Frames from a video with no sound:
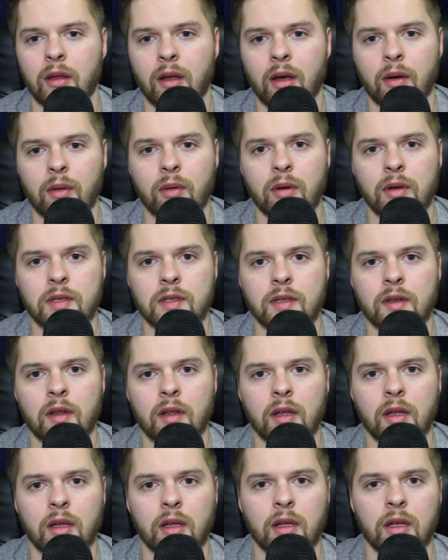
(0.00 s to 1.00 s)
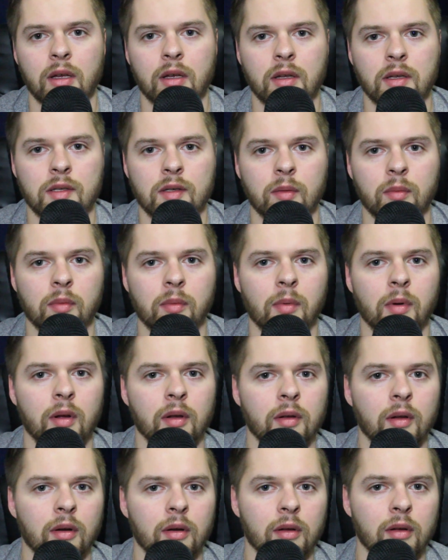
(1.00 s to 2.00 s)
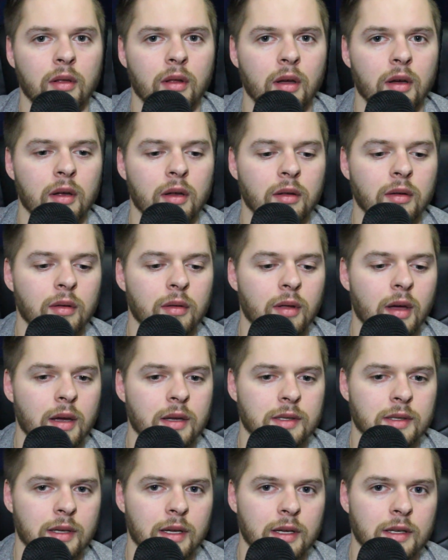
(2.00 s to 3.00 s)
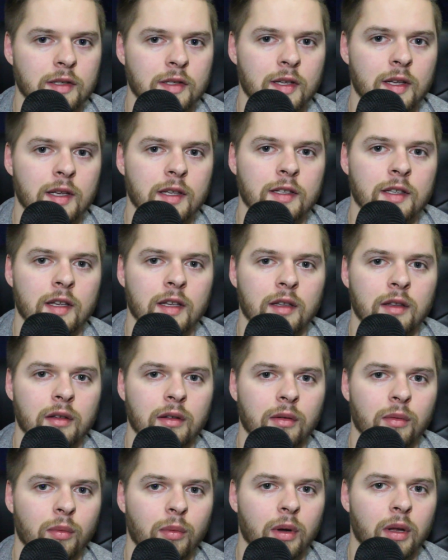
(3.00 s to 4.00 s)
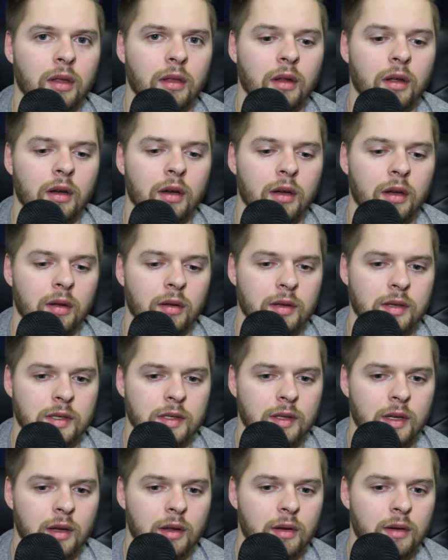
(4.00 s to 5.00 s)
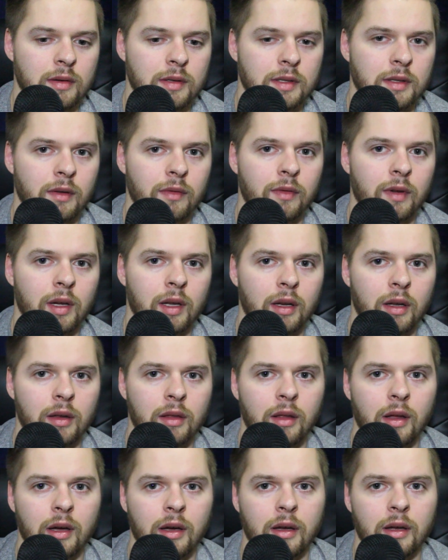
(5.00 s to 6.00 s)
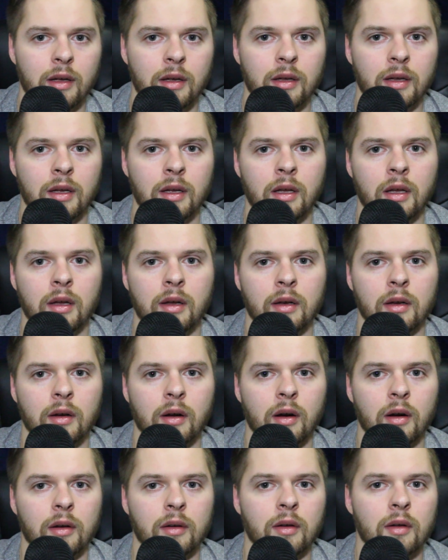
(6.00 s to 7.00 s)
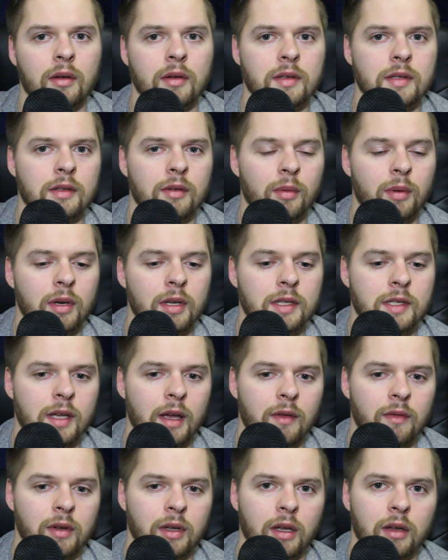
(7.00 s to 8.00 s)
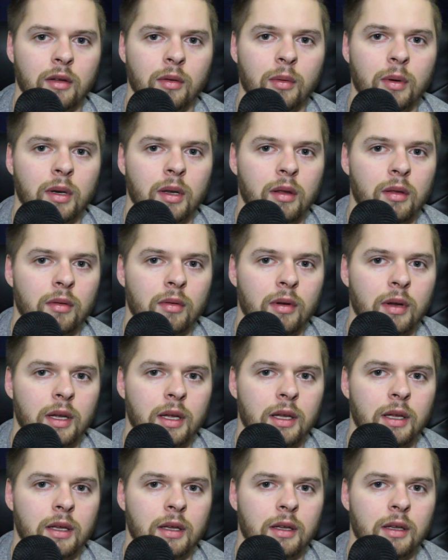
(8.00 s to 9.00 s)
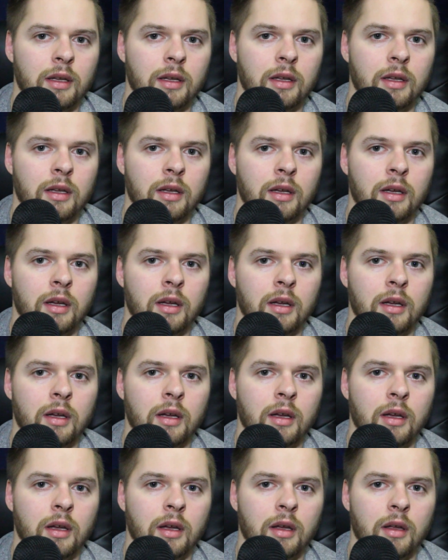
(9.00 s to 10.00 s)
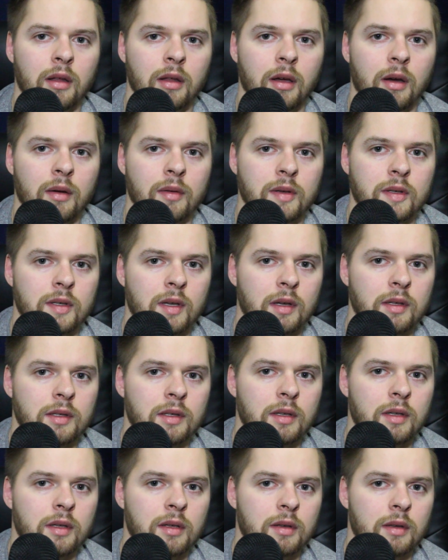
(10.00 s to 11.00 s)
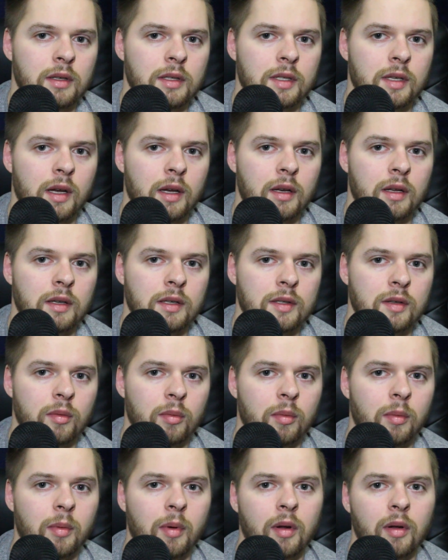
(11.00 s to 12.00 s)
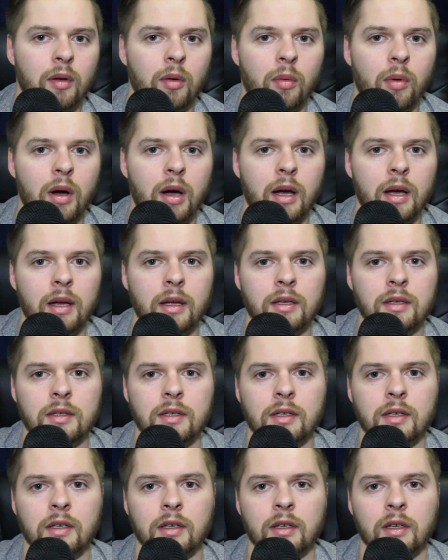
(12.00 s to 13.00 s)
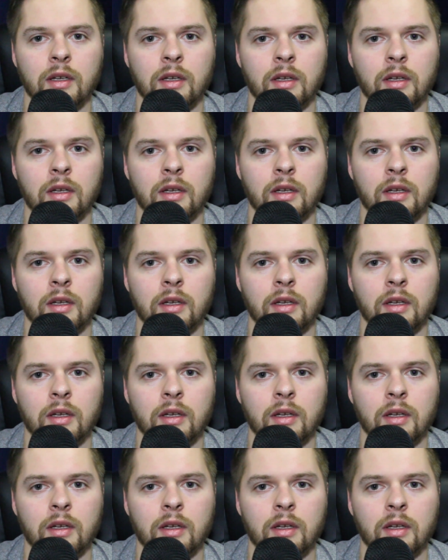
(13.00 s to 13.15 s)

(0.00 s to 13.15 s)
That was the Super Bowl during the 2008 season when the Steelers defeated the Cardinals 27-23. That was such an exciting Super Bowl to watch.